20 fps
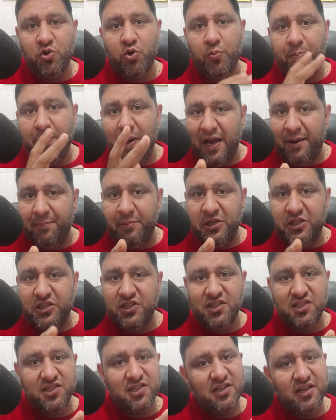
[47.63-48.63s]
no back
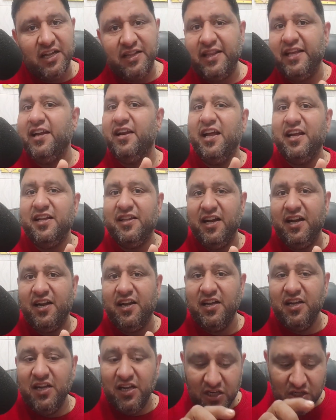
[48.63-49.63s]
pictures, nothing like
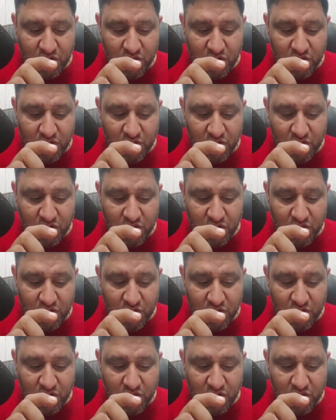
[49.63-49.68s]
that.